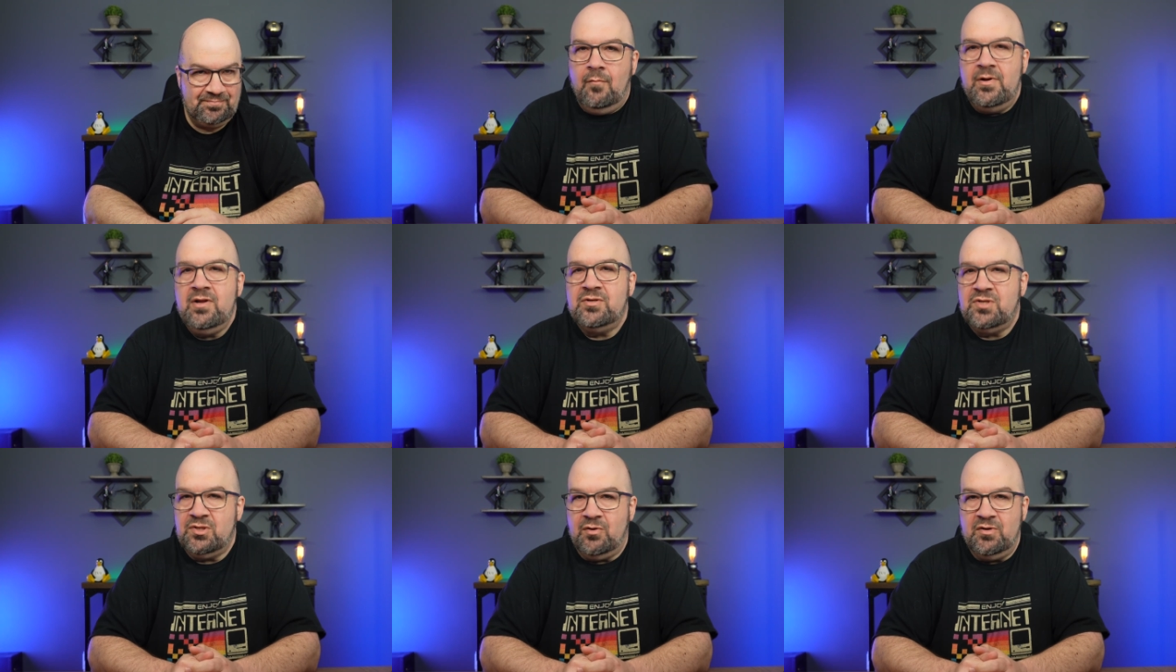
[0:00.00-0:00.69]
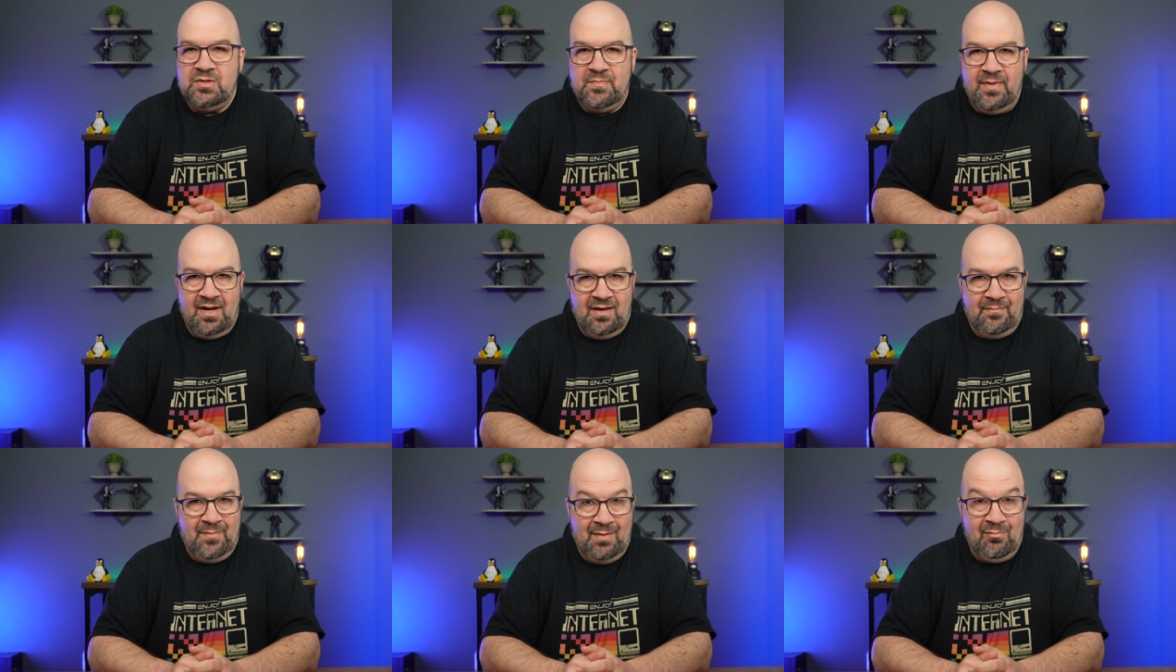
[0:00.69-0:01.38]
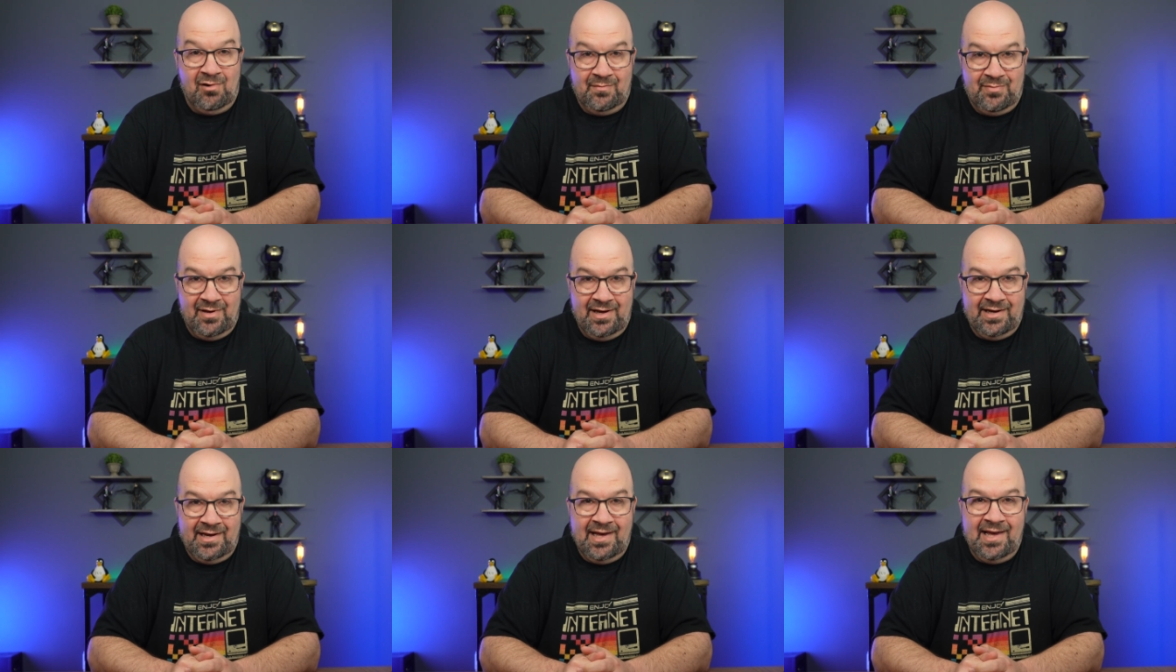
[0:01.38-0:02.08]
Windows has always been a memory
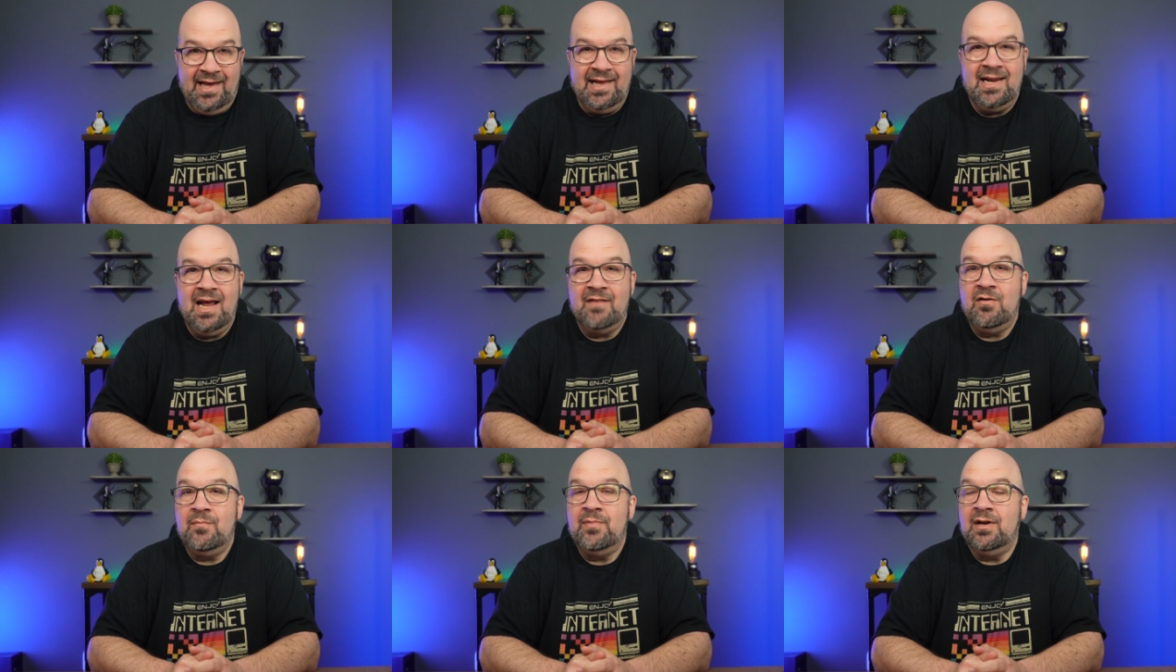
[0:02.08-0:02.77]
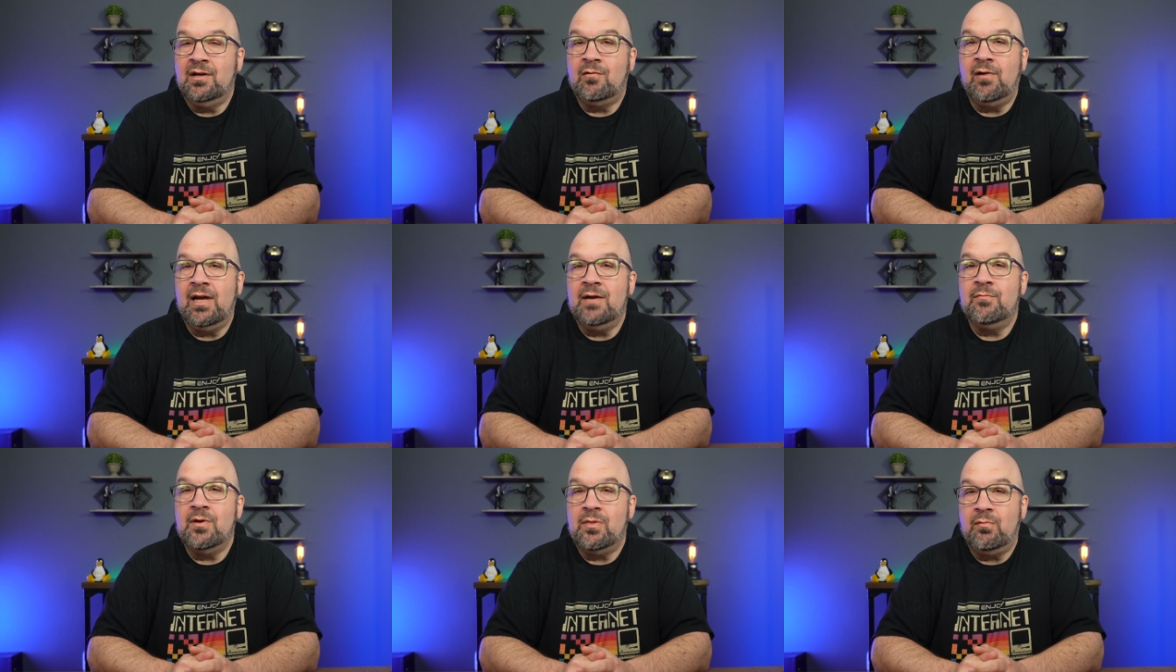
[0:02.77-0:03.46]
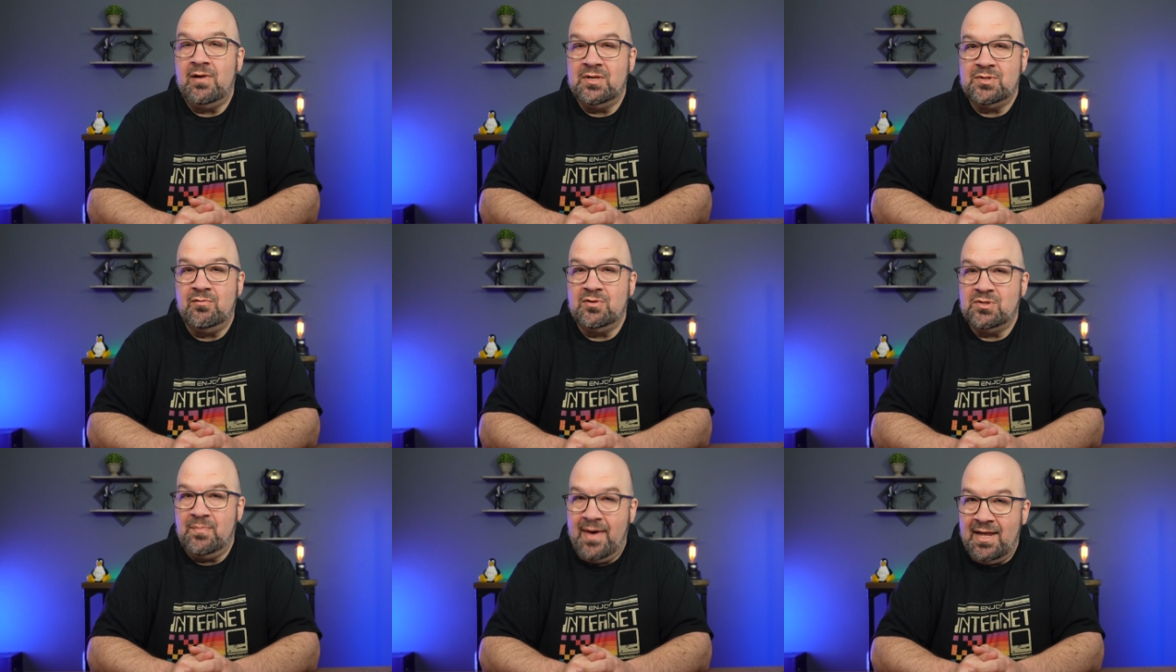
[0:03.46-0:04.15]
pig and never been great with
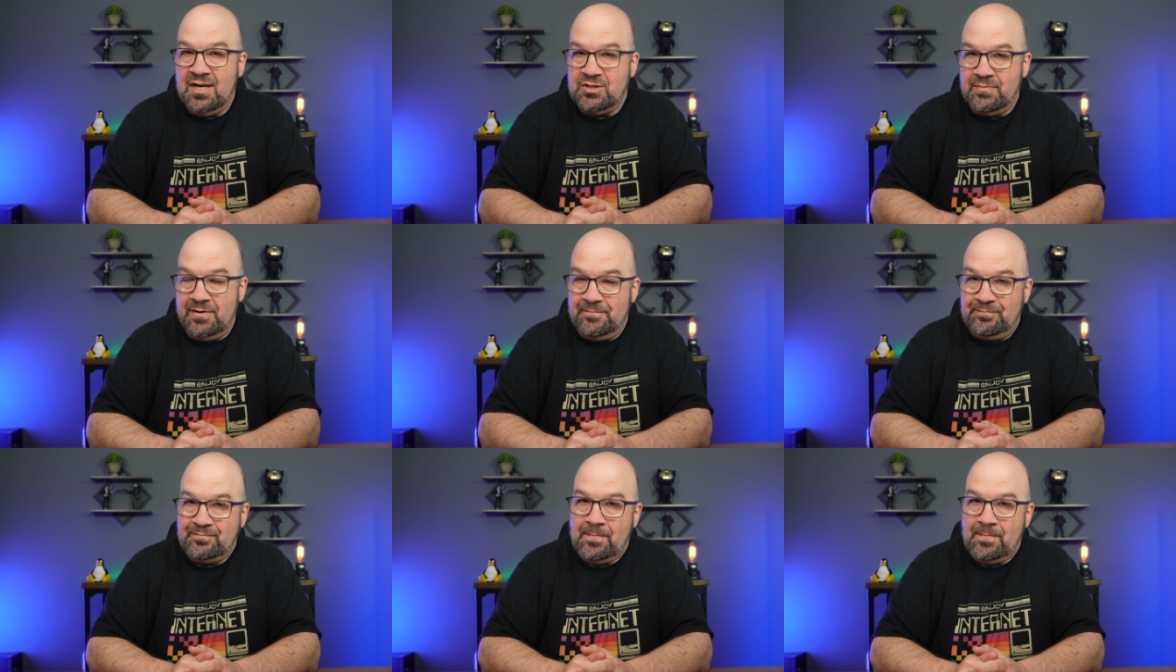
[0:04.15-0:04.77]
resource management.